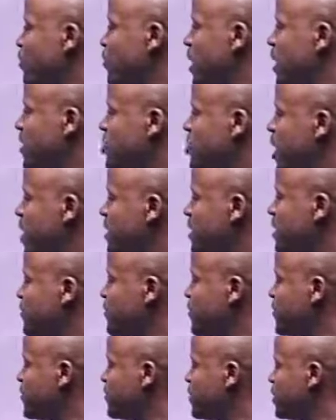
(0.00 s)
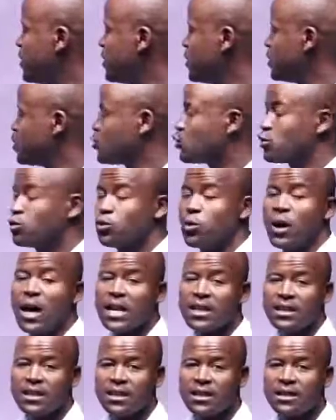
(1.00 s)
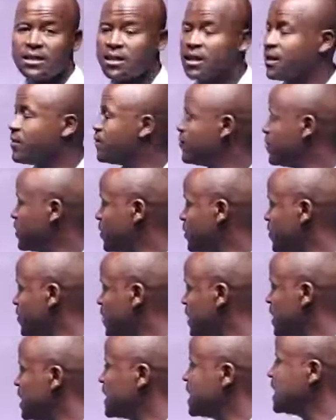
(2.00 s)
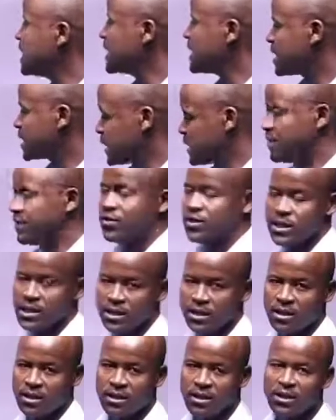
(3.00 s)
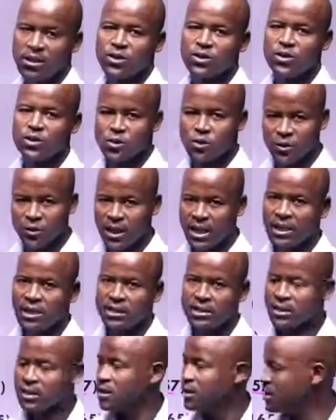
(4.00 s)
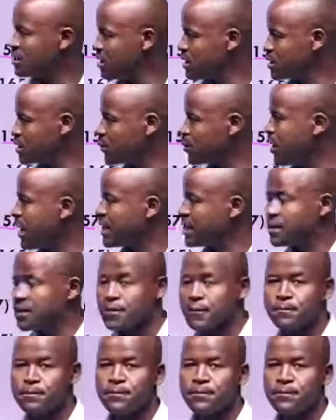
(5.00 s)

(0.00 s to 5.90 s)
page 150 to 157. So read this part,